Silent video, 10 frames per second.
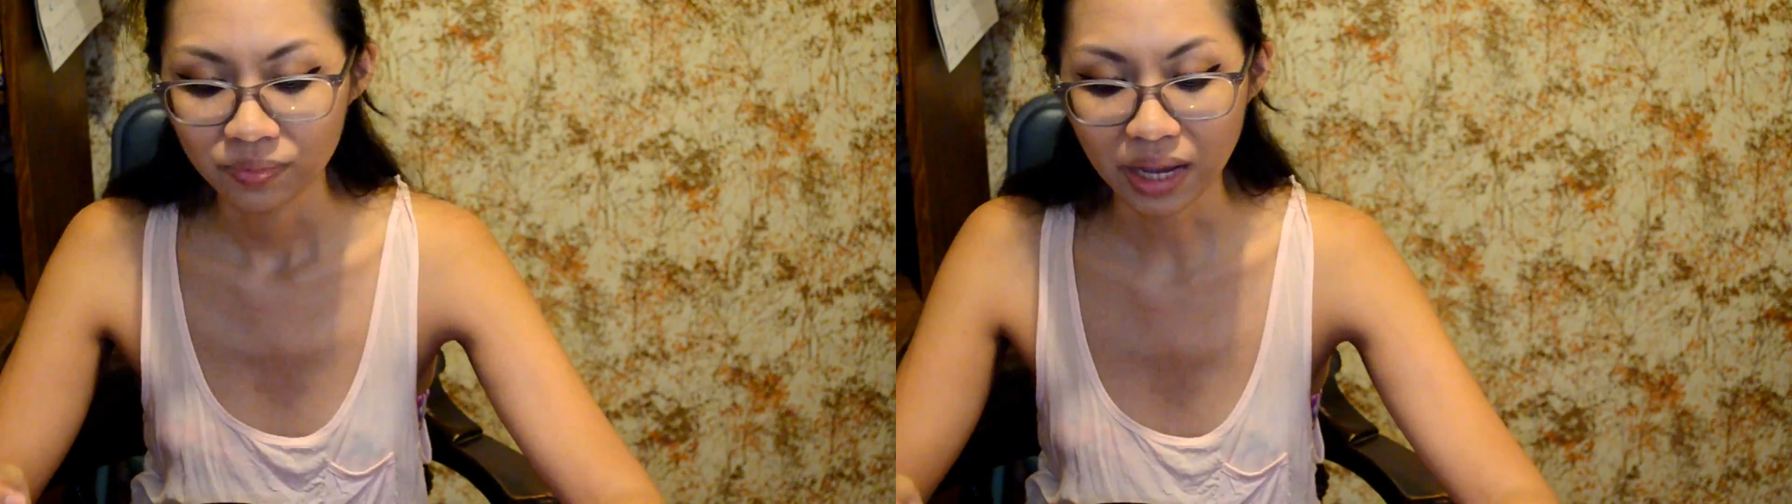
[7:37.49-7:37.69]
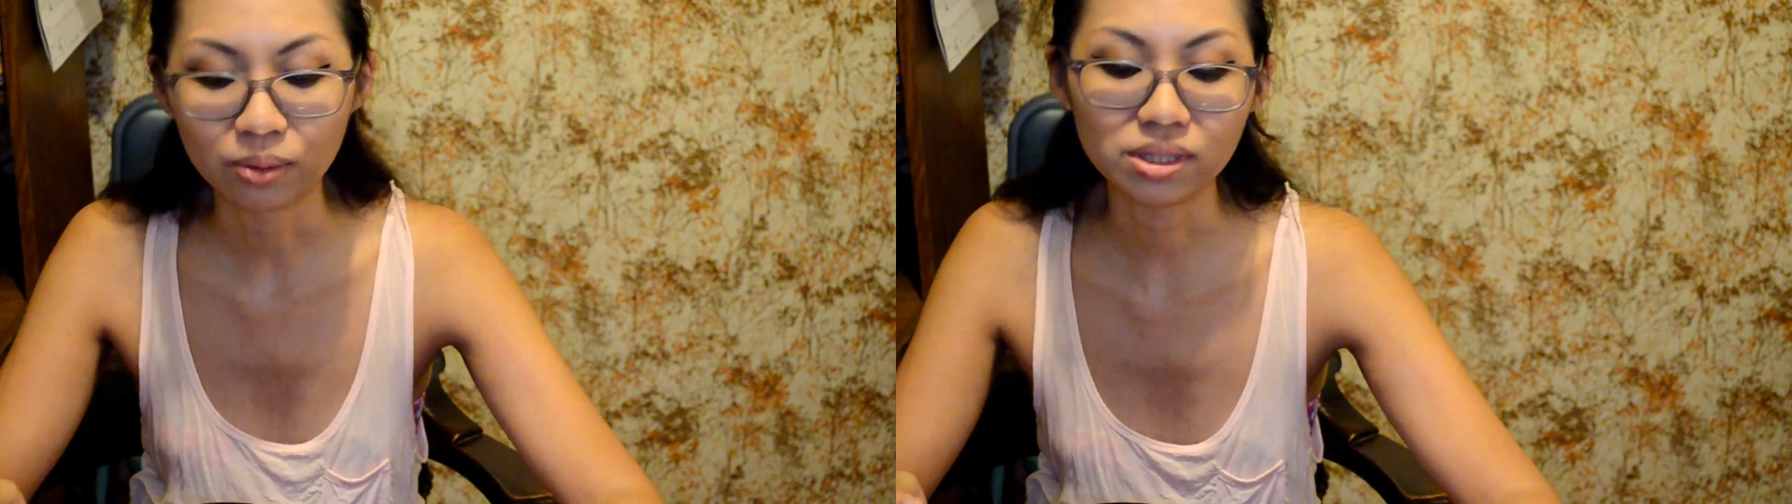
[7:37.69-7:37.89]

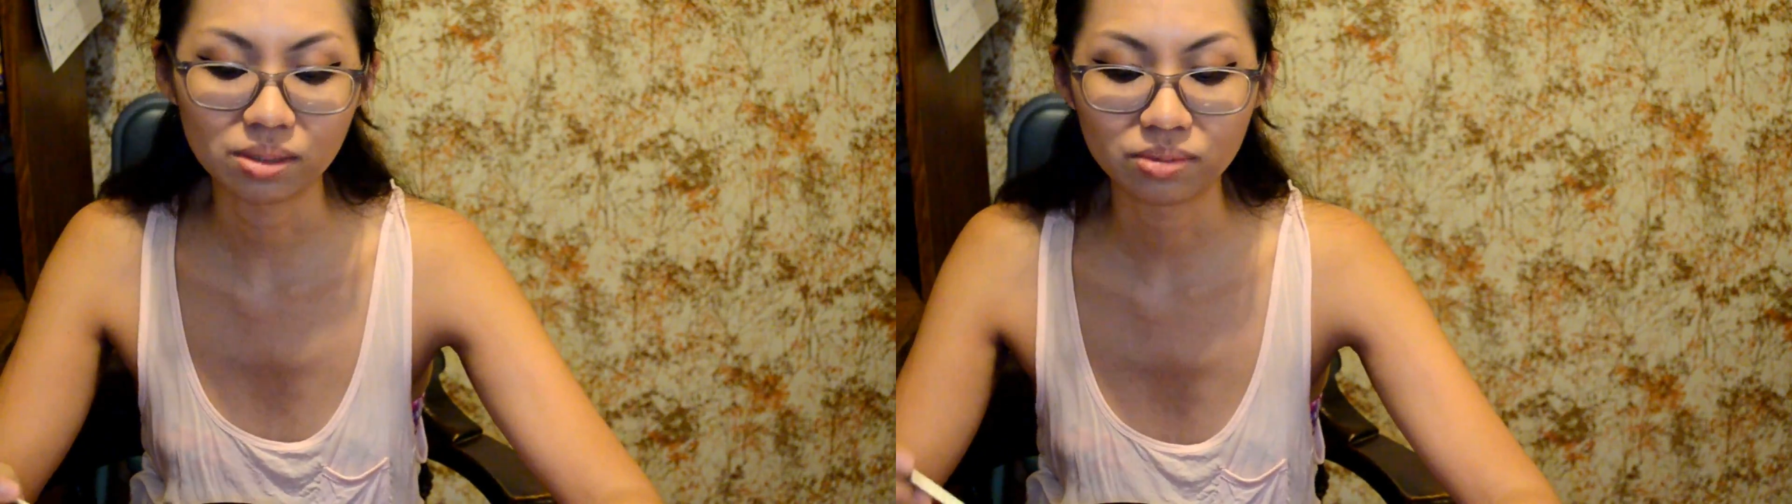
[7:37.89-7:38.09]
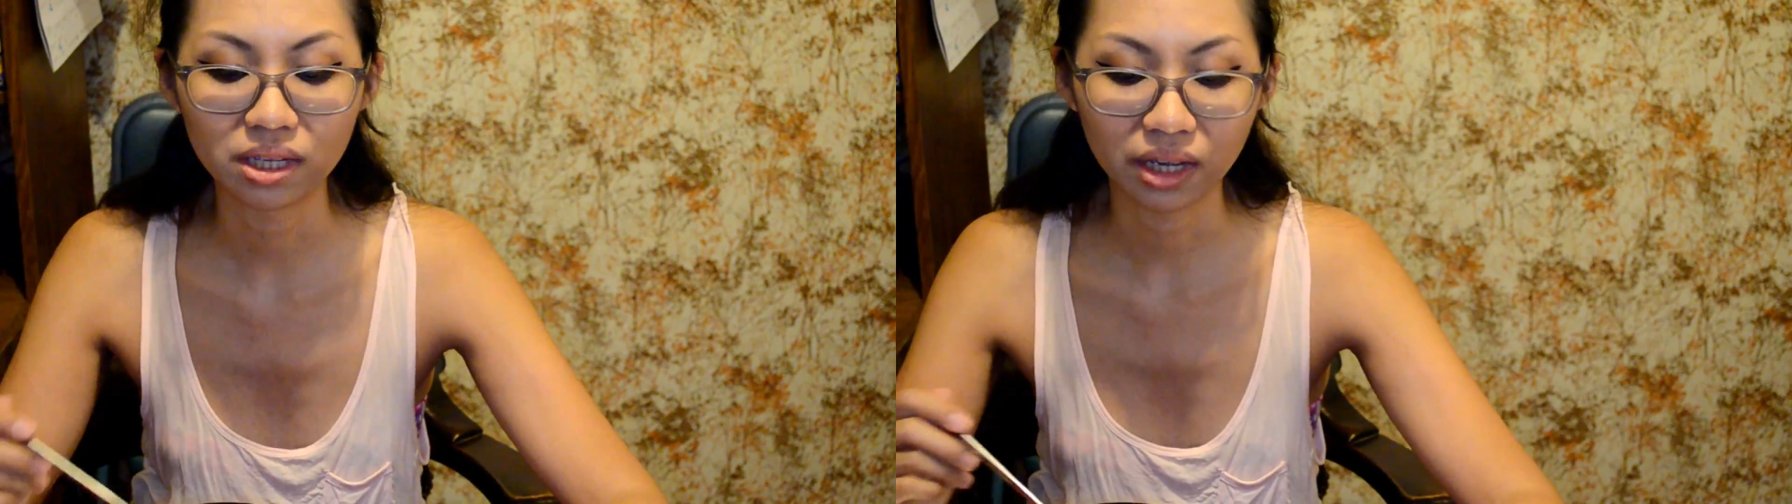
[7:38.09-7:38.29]
That was
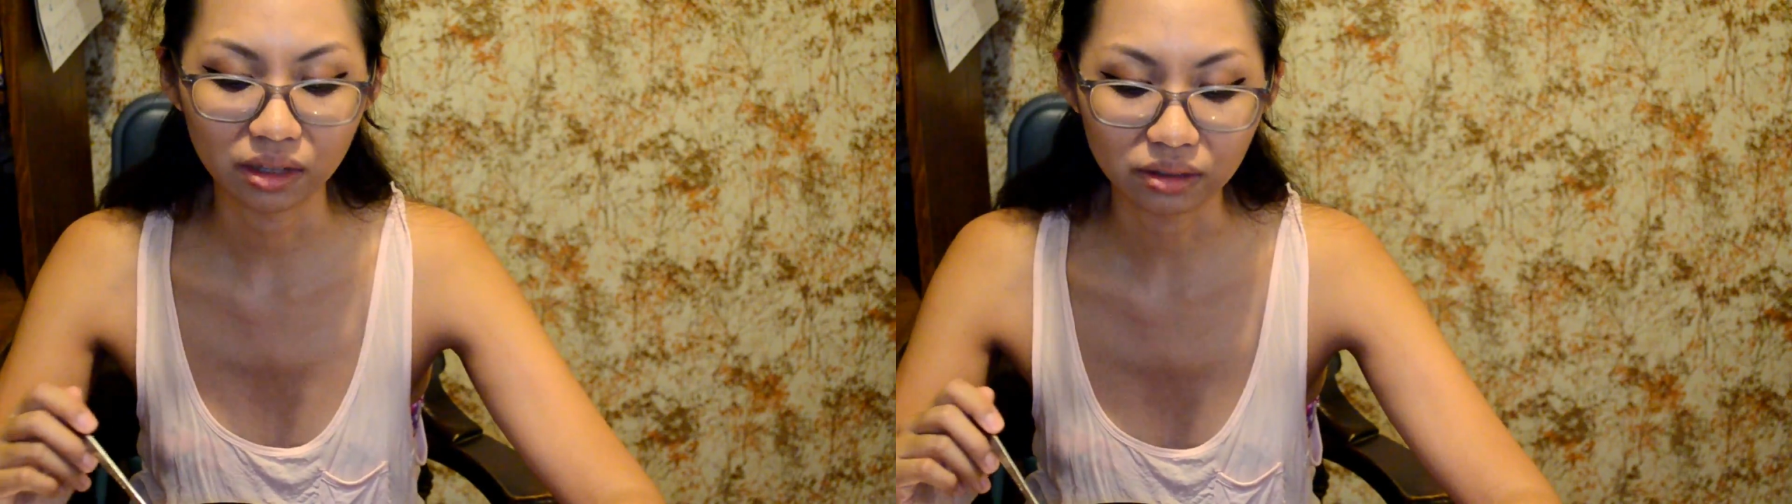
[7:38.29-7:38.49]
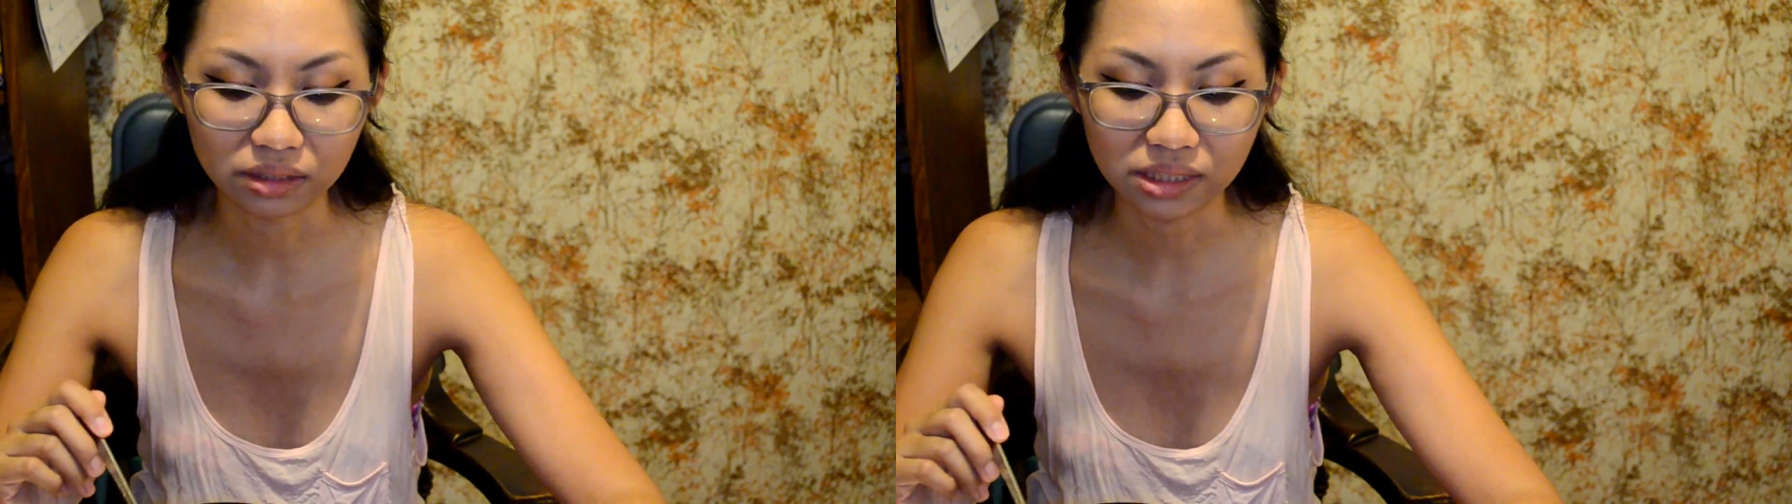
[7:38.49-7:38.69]
something
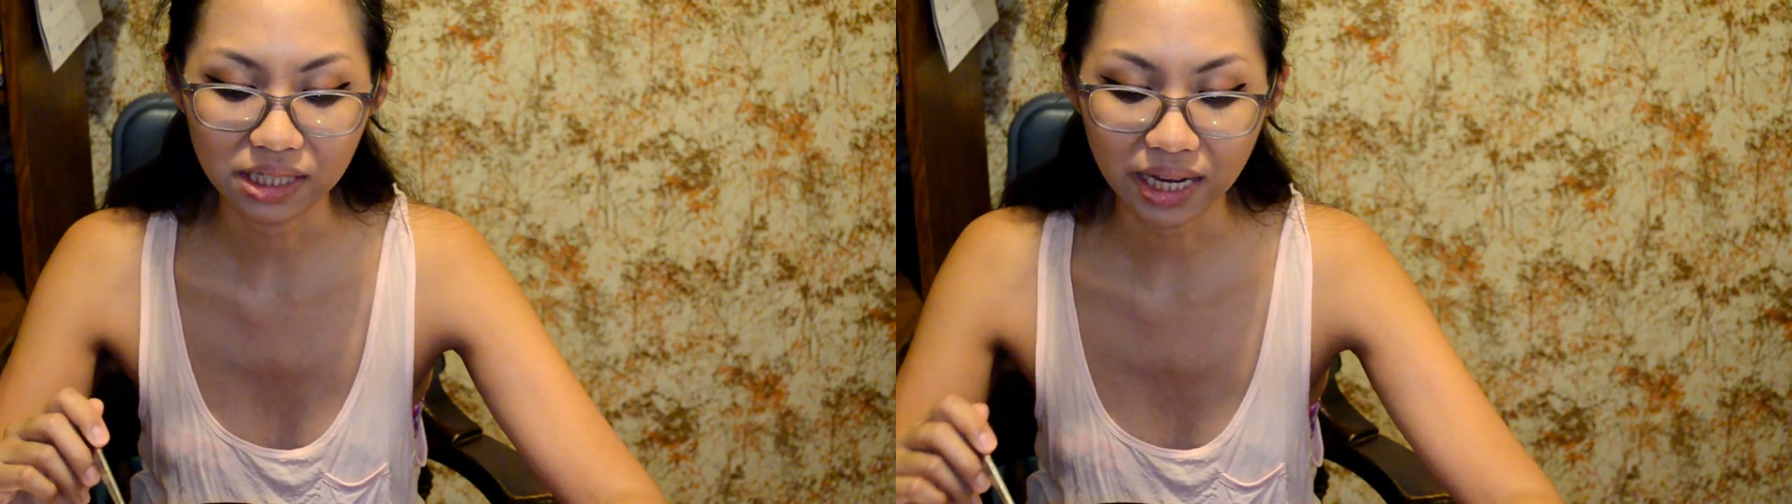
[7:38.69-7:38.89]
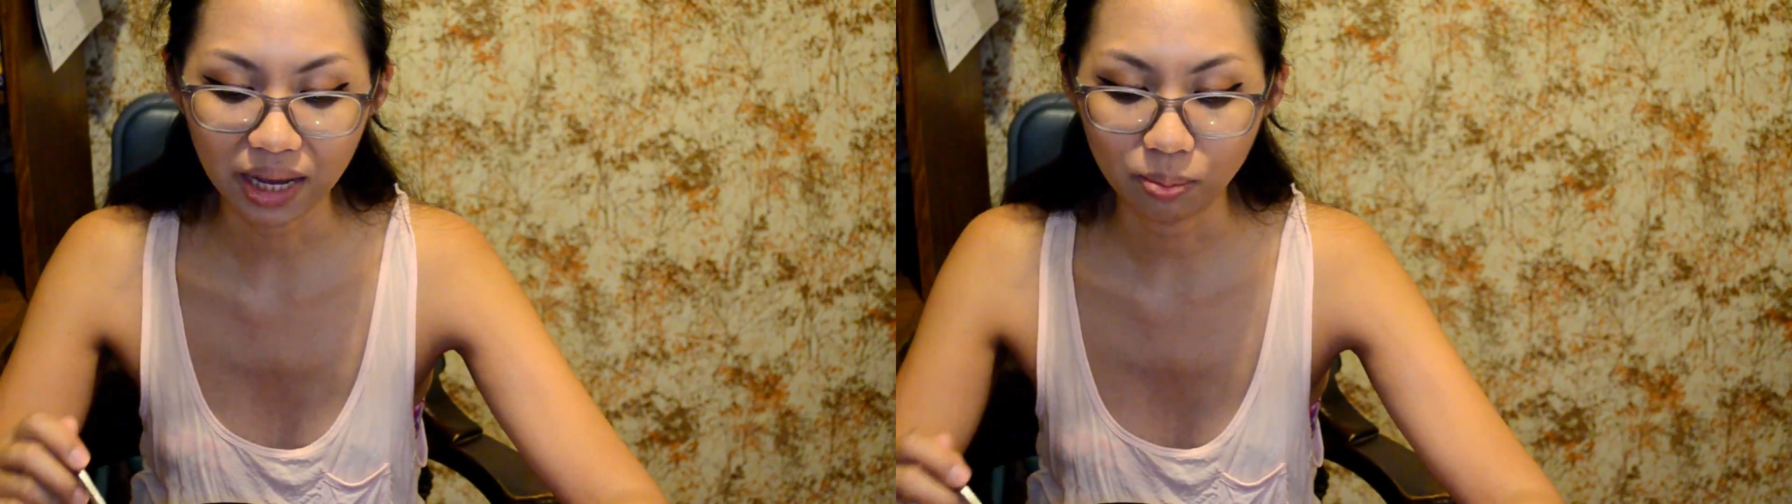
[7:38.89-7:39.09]
I learned
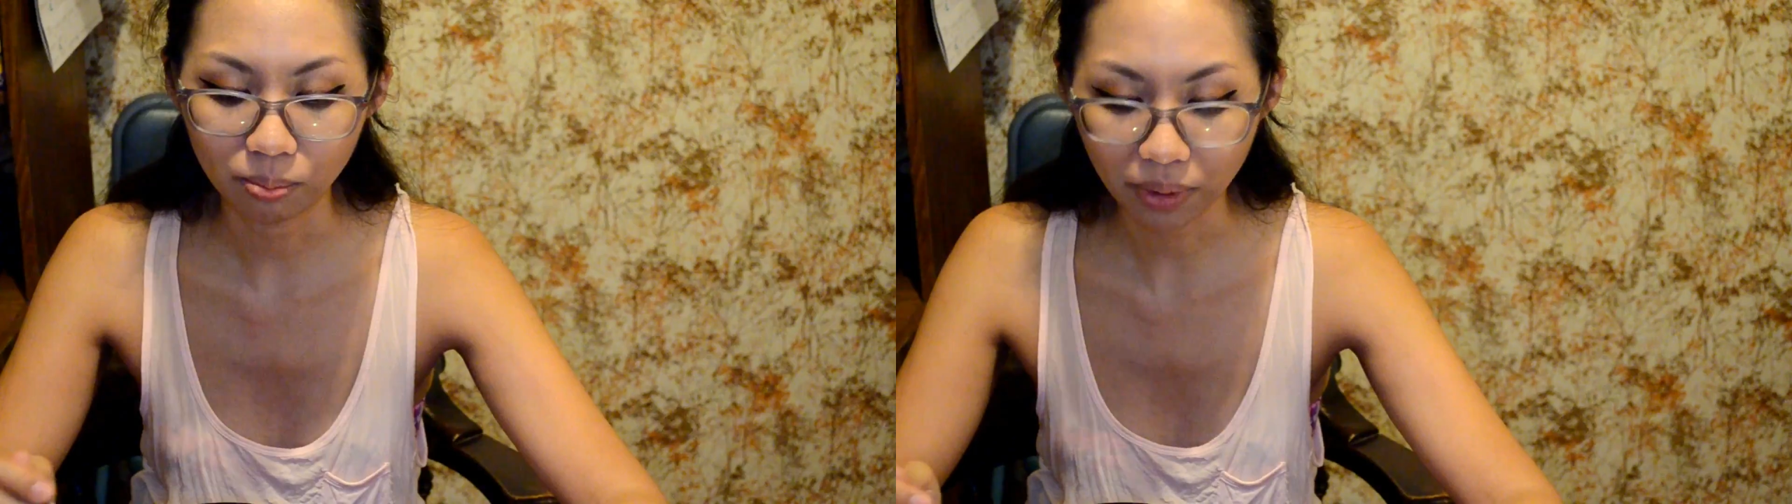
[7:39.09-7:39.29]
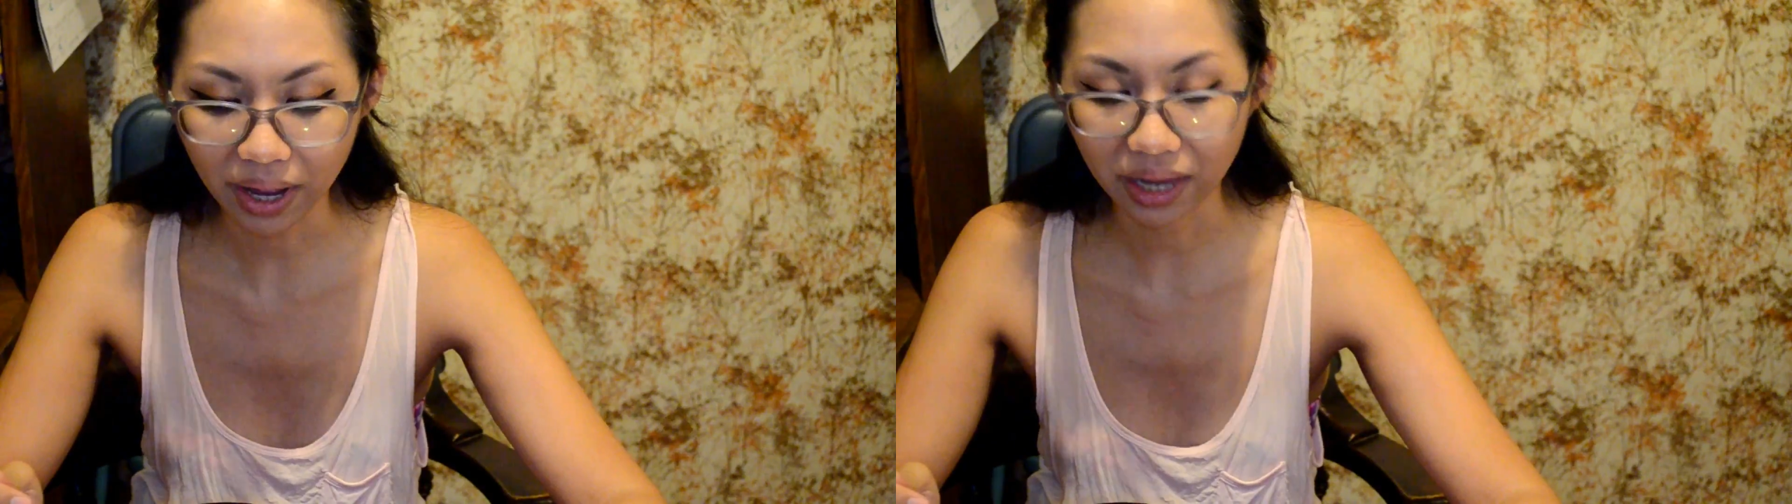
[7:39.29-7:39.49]
today
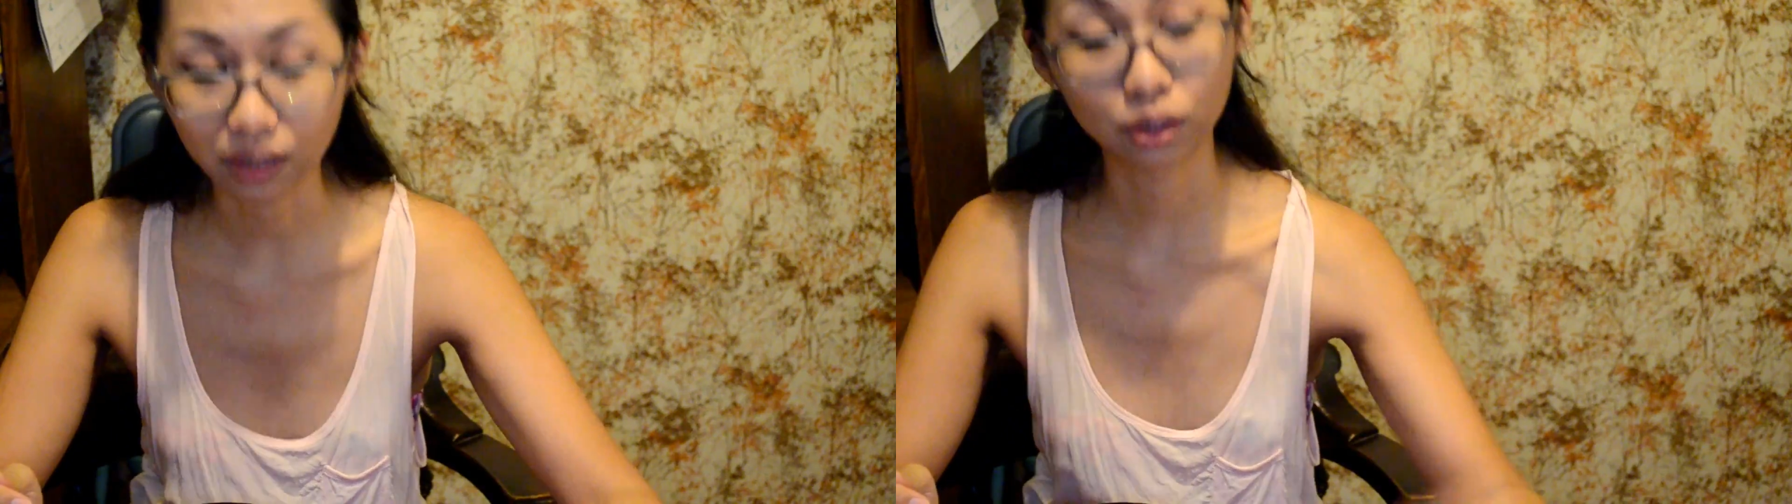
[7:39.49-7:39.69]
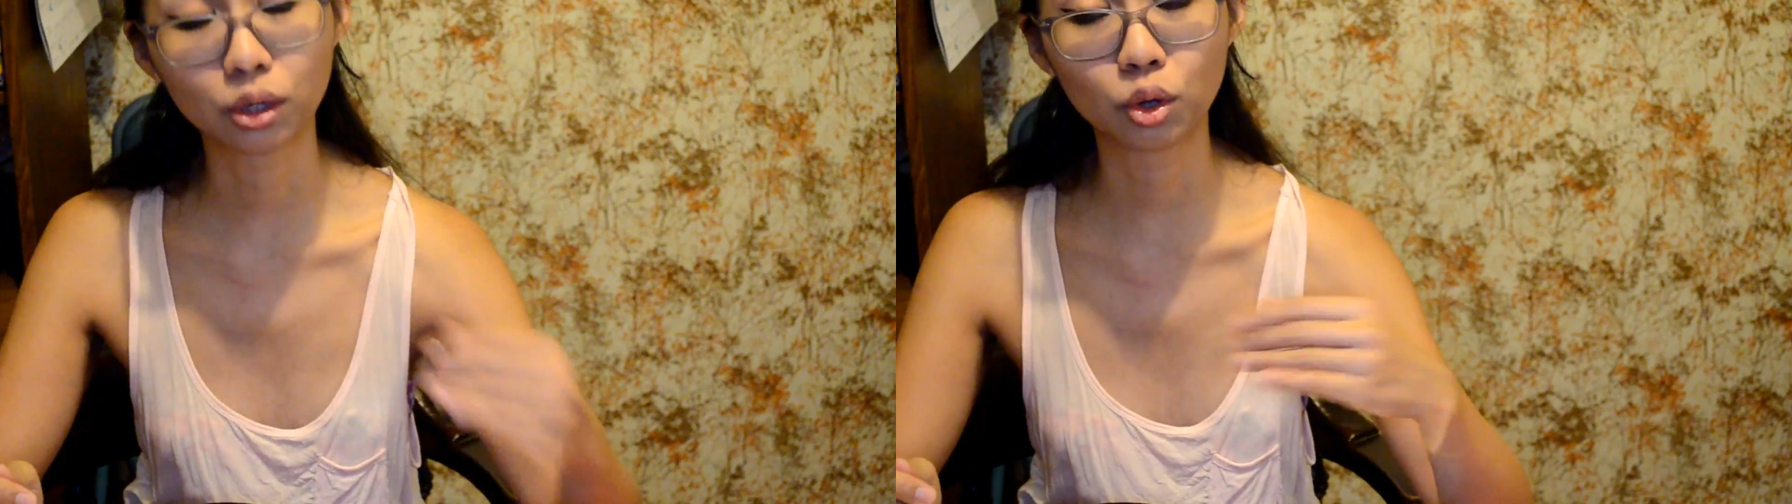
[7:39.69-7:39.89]
by